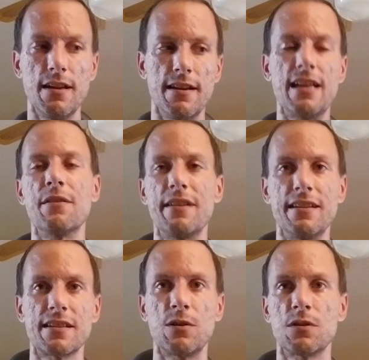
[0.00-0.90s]
Now, that
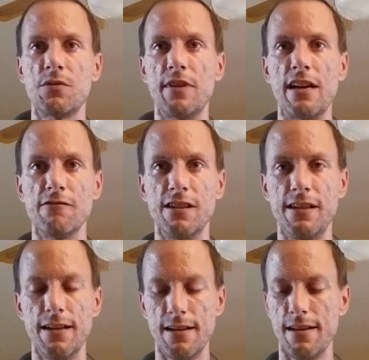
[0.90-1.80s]
is going to vary
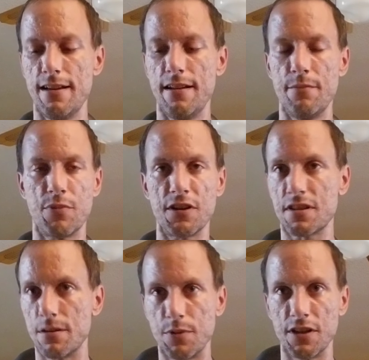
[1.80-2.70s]

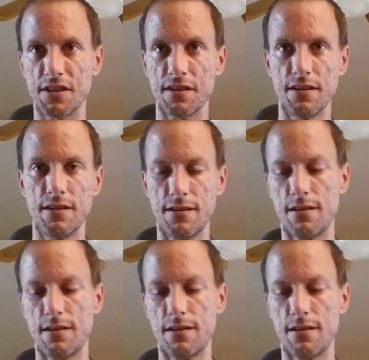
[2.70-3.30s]
person to person.